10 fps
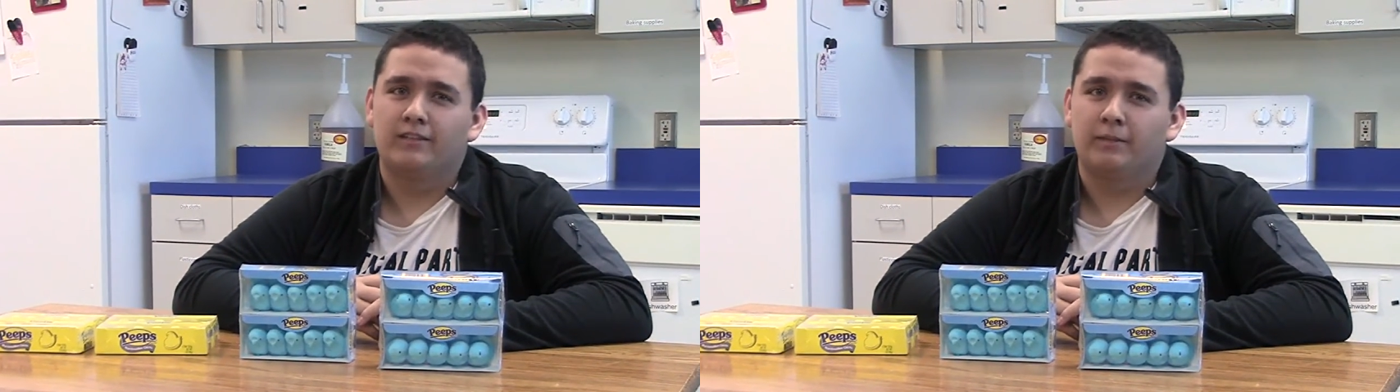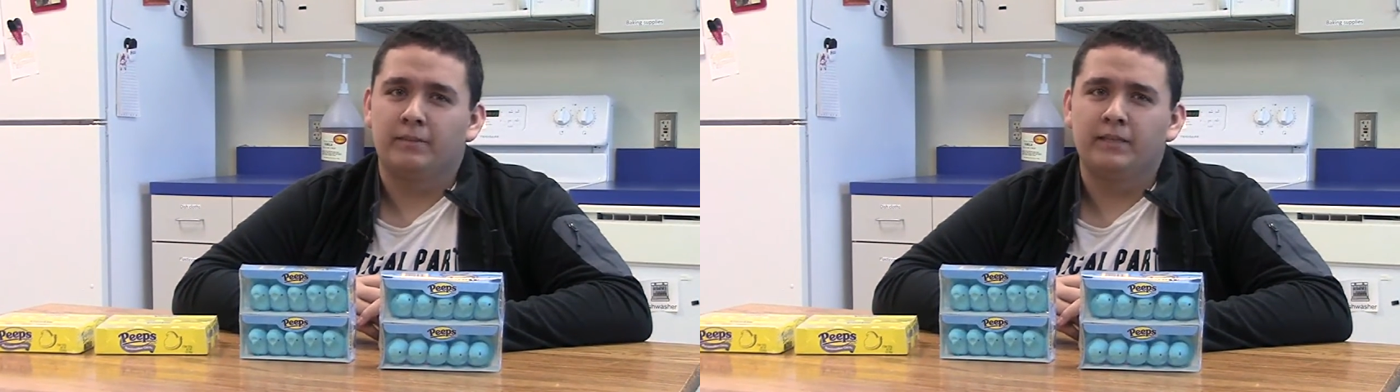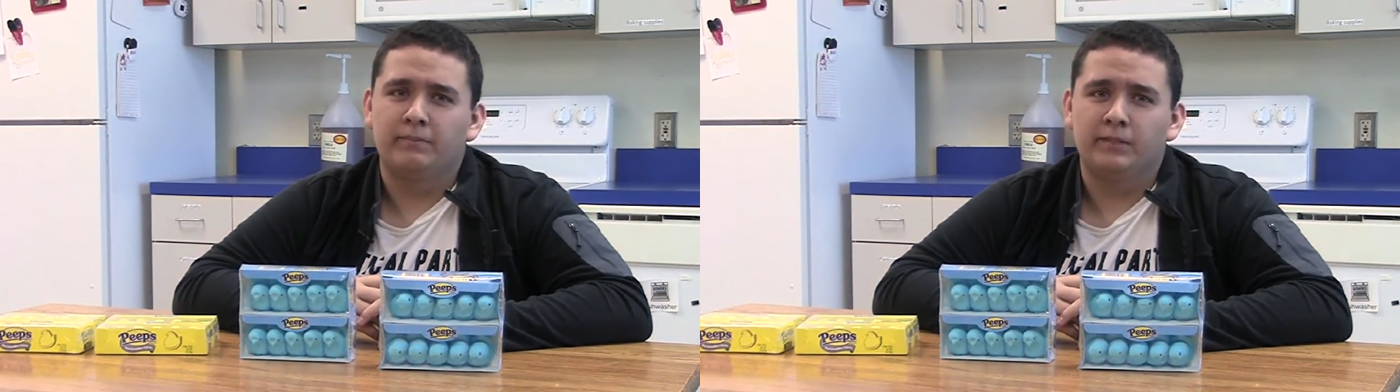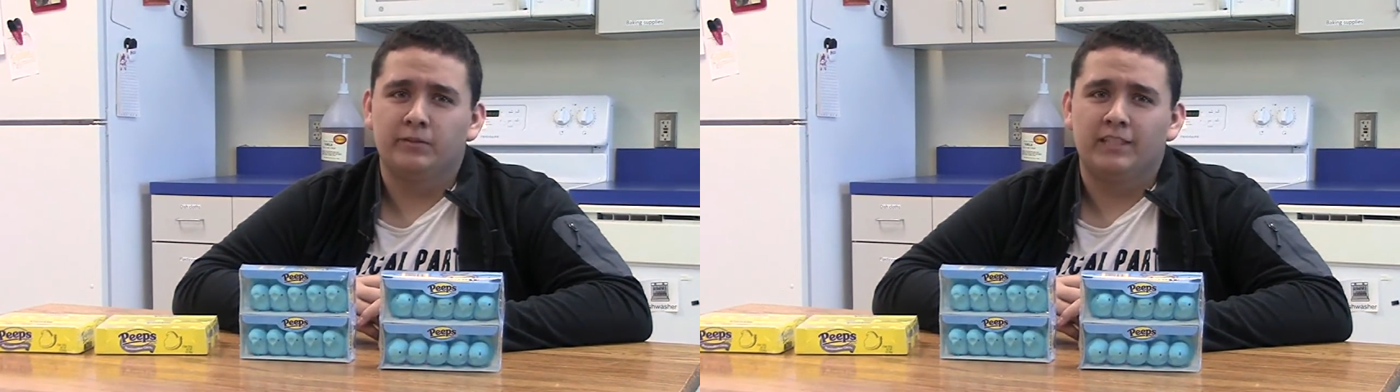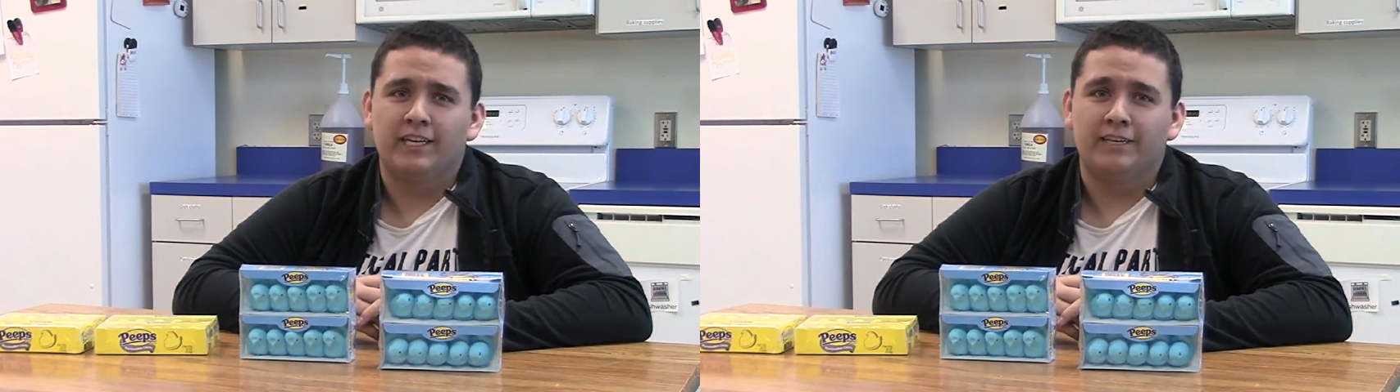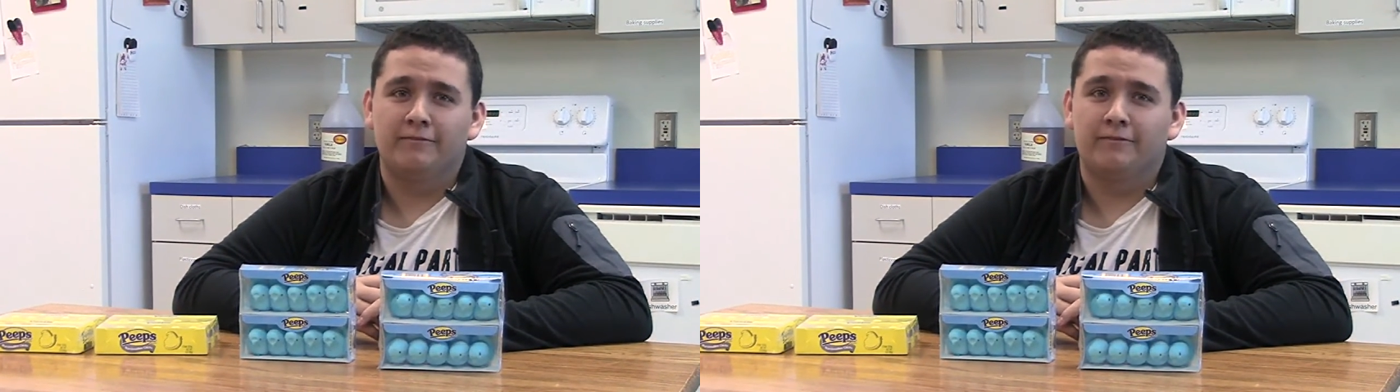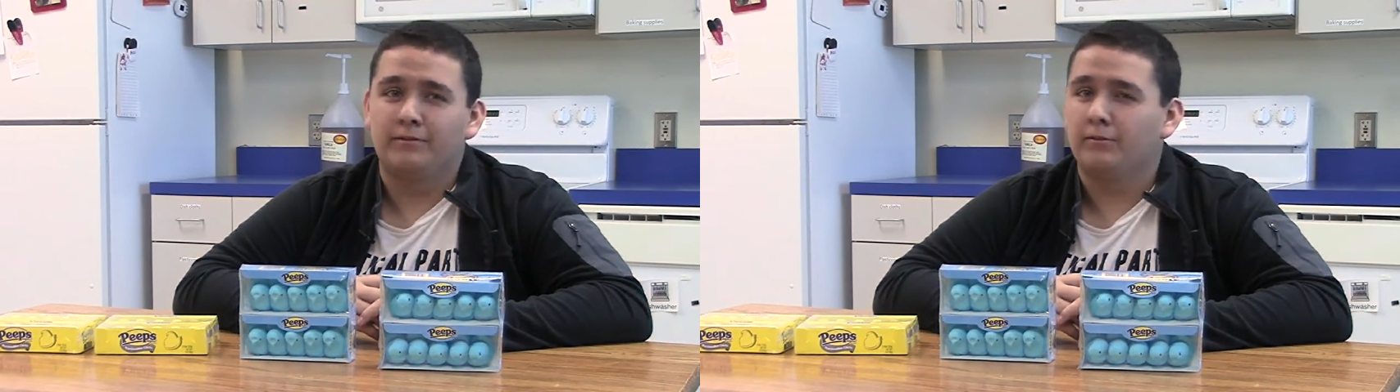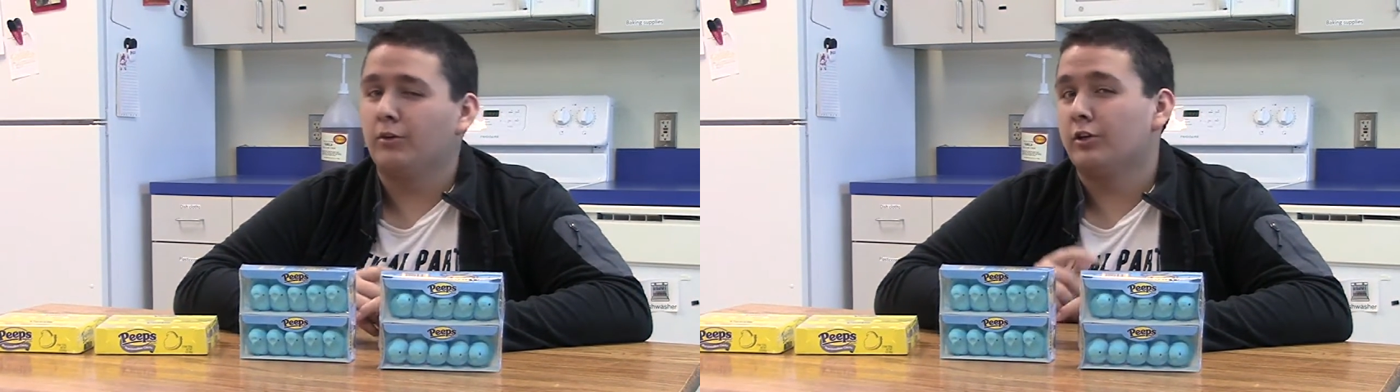the peep you save
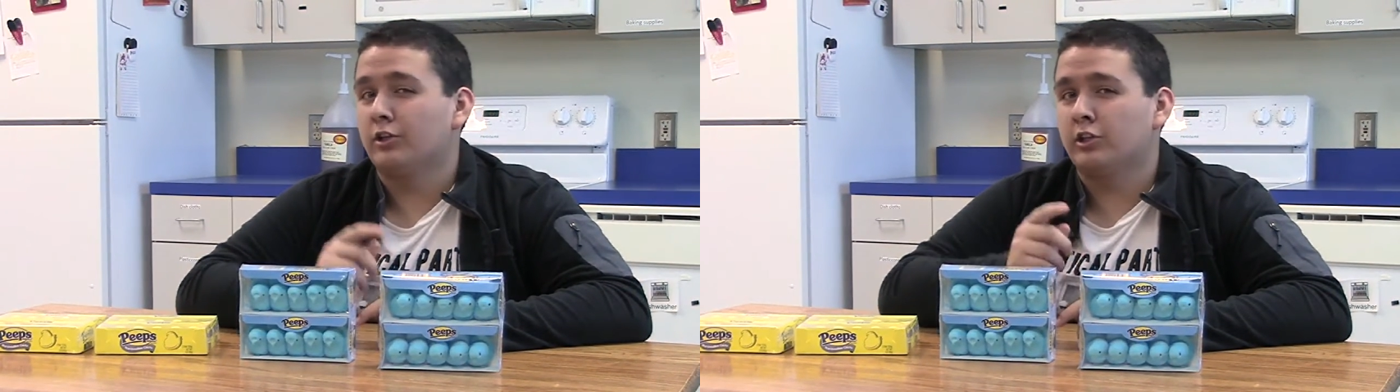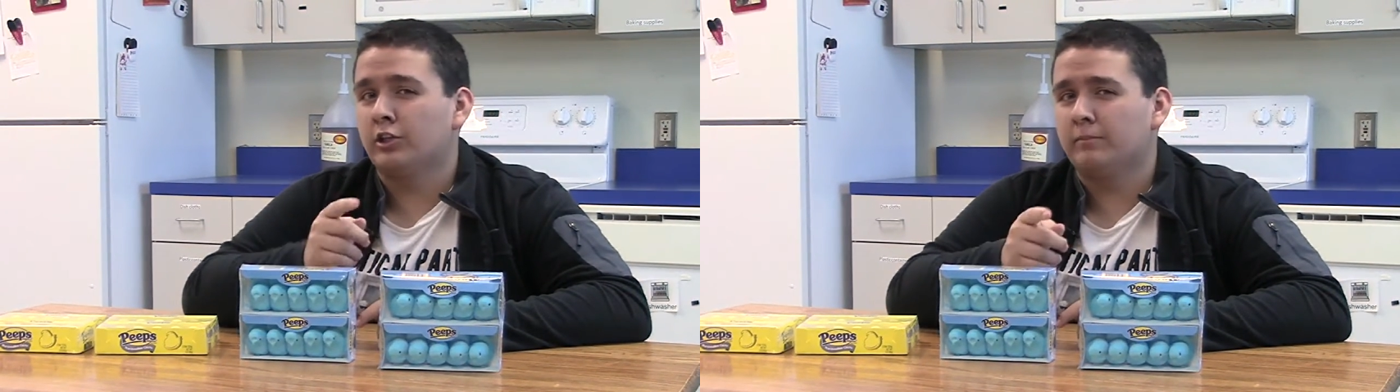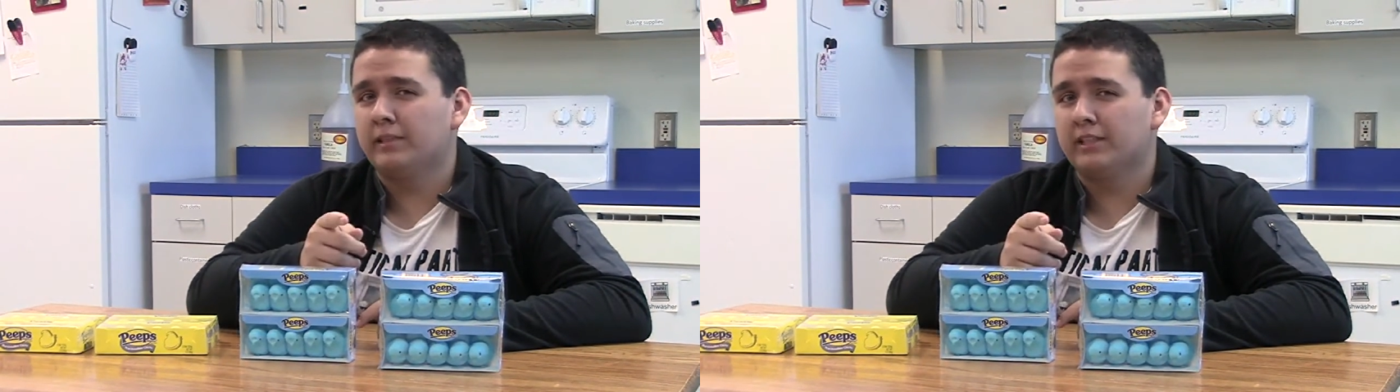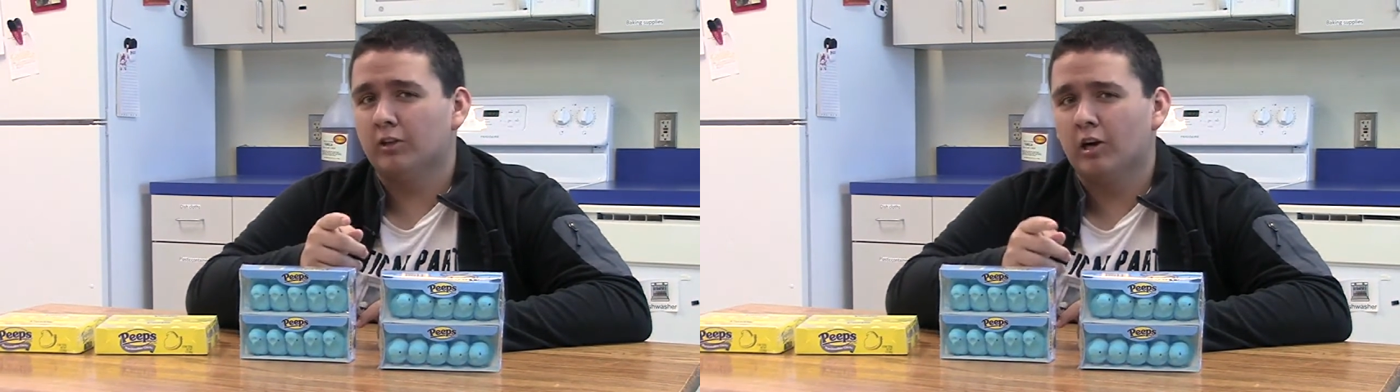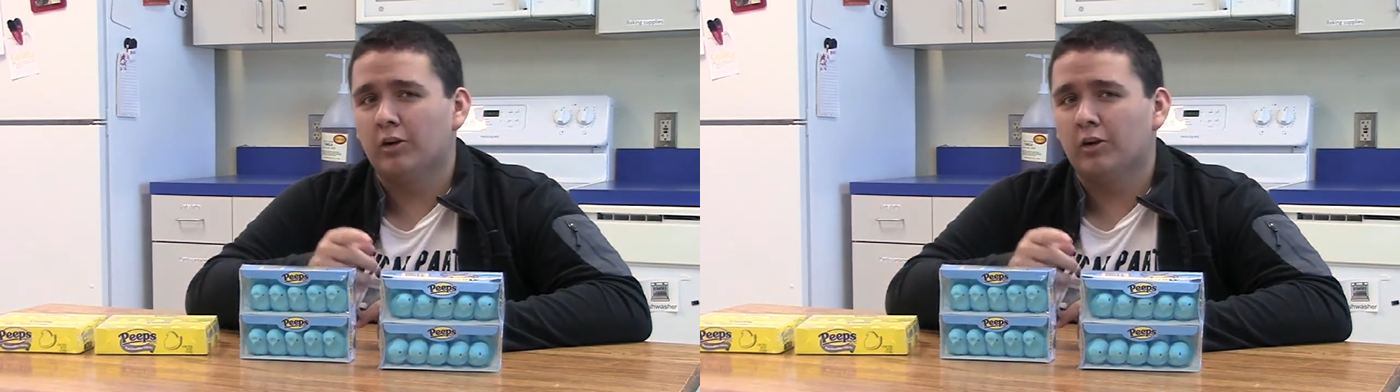could be your